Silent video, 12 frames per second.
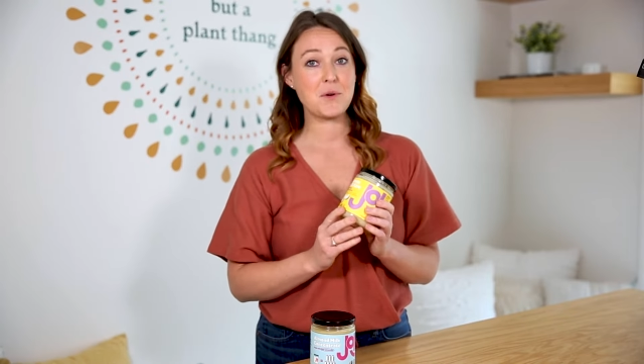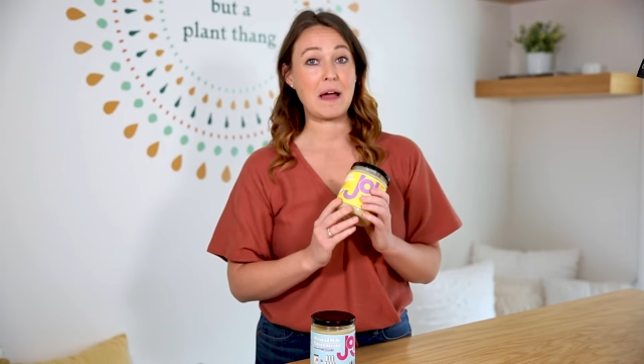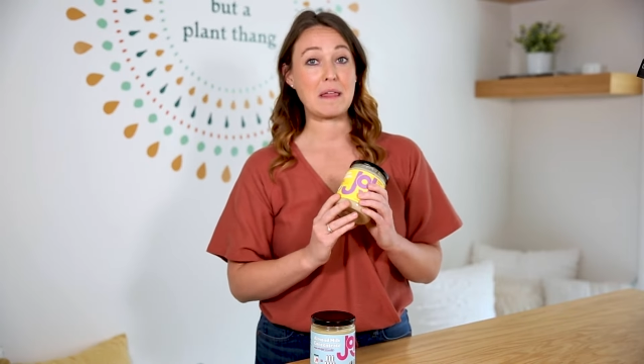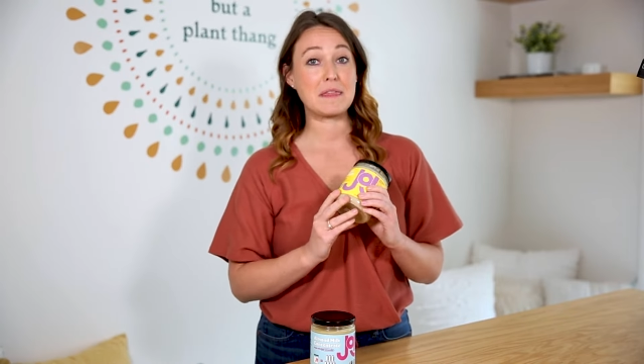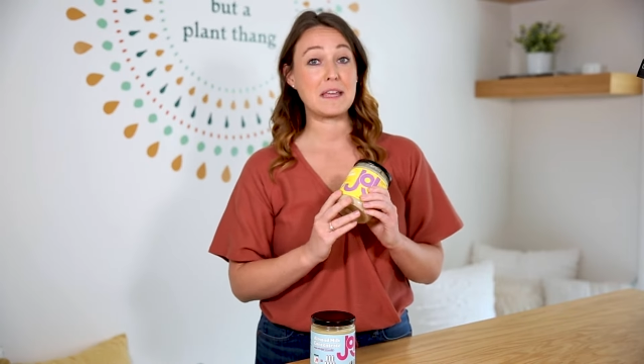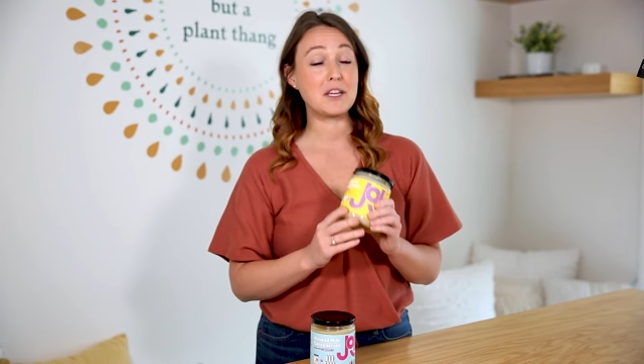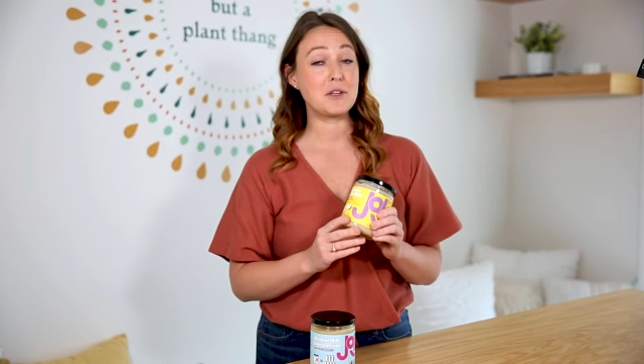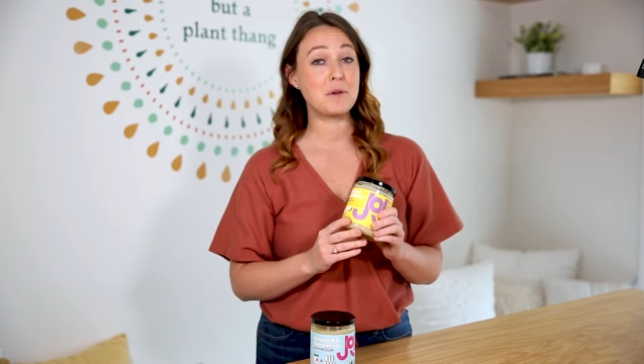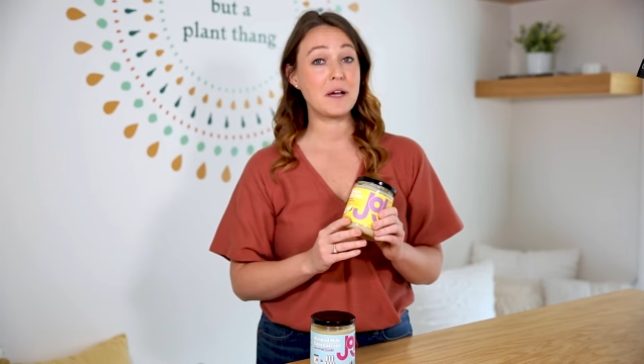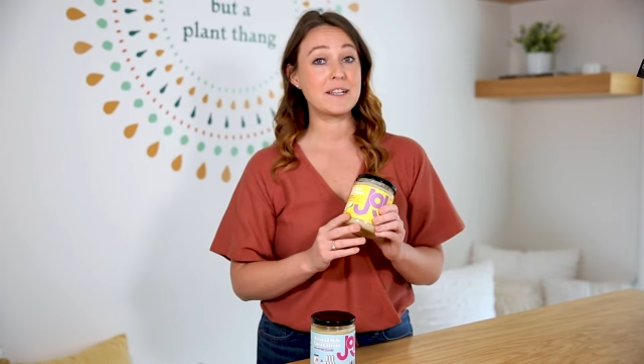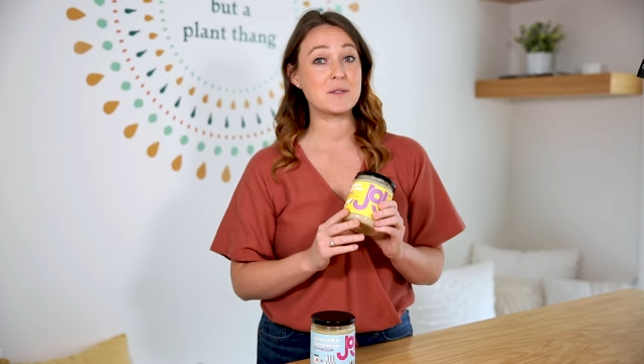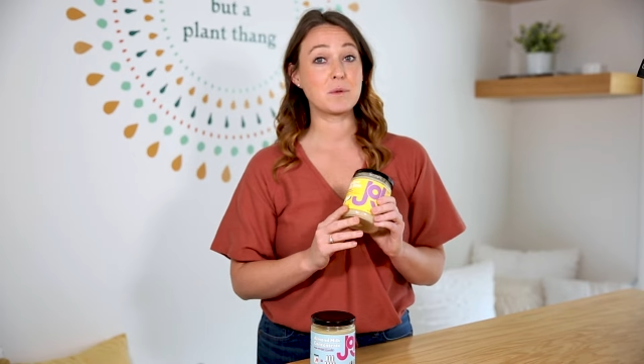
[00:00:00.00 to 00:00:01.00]
I think you
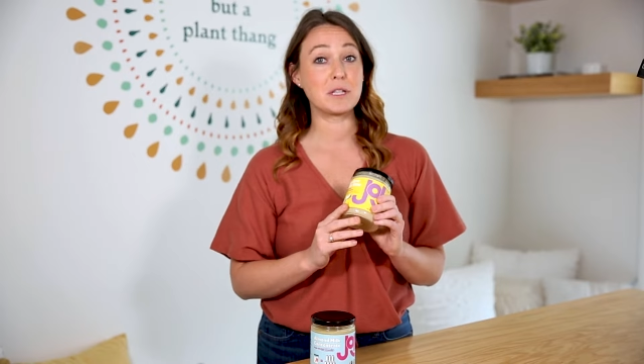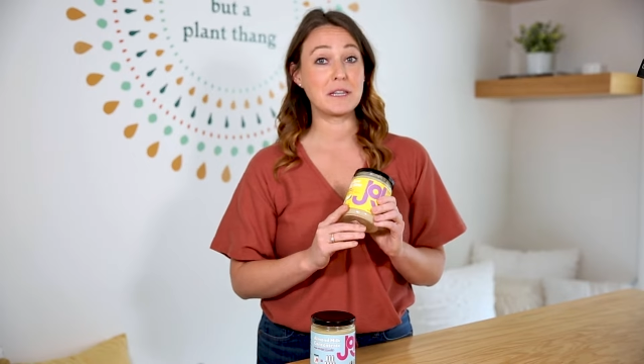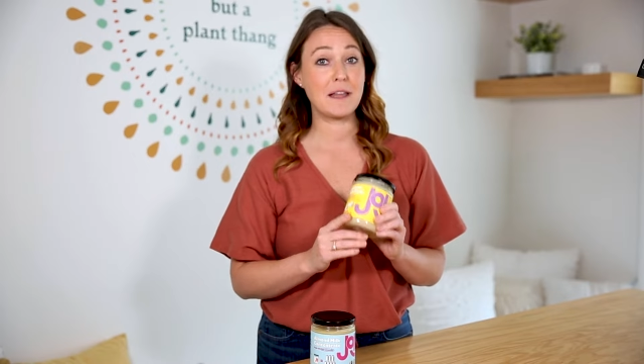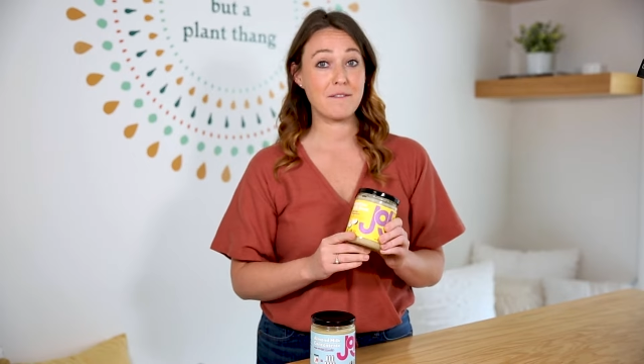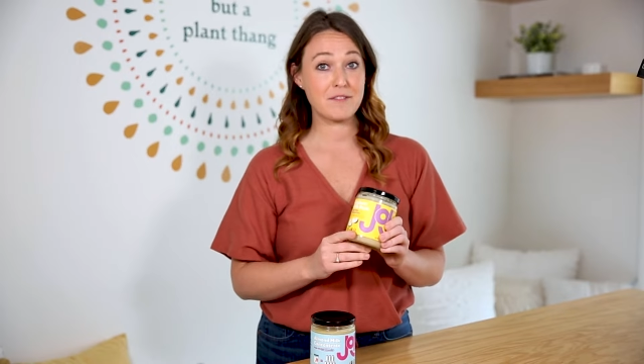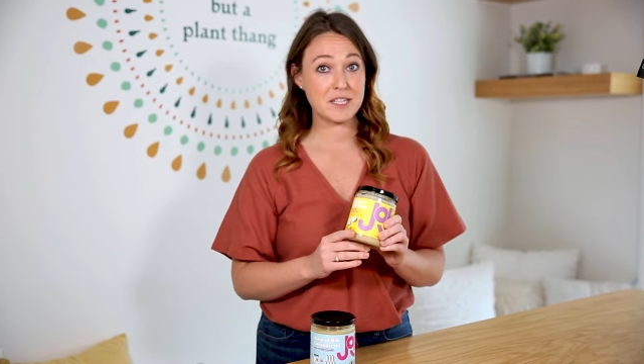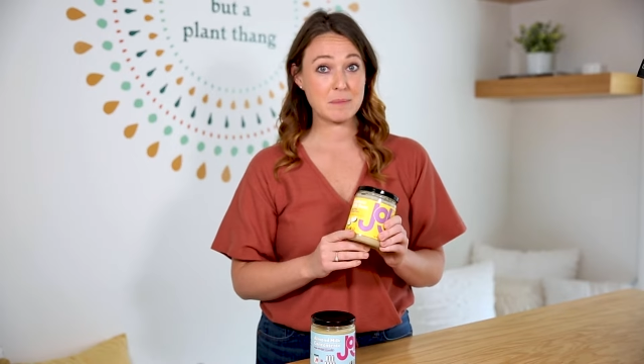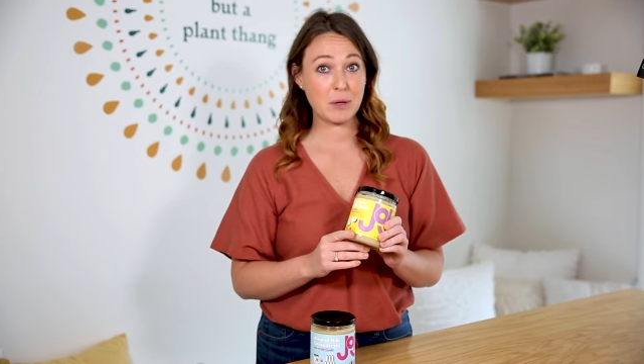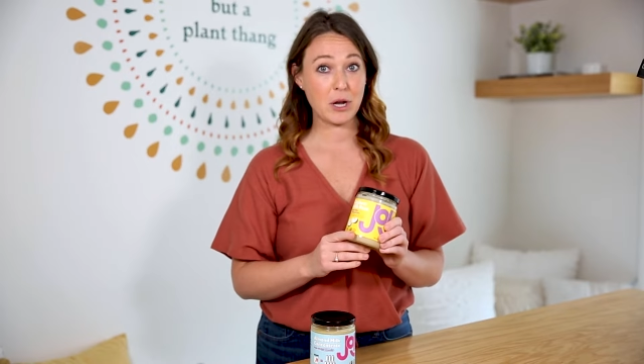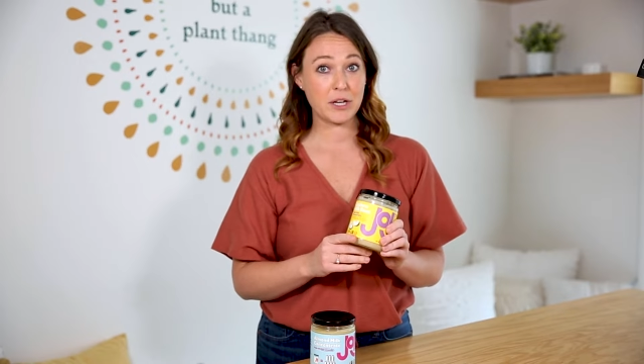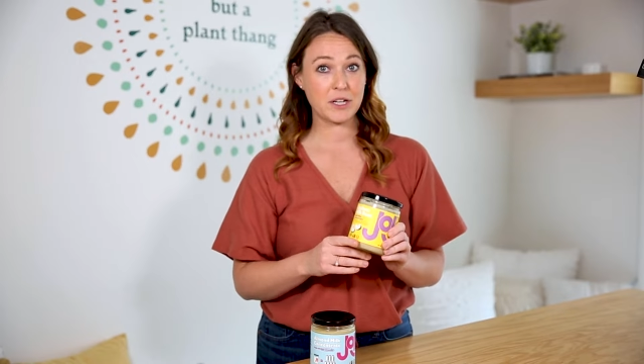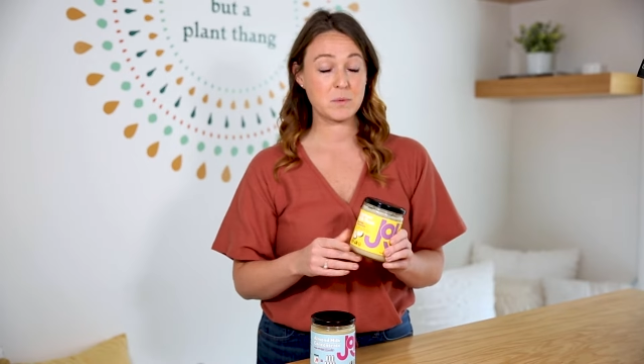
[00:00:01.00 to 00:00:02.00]
guys will love this
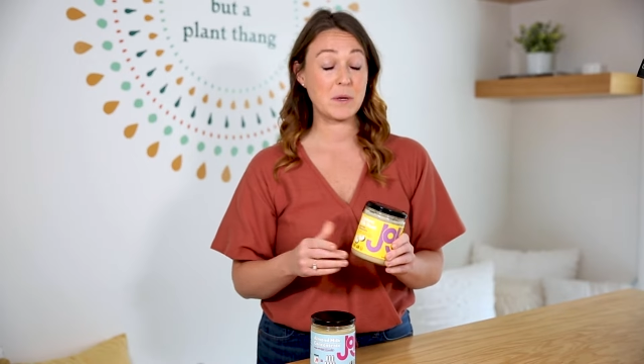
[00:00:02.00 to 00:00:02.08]
product.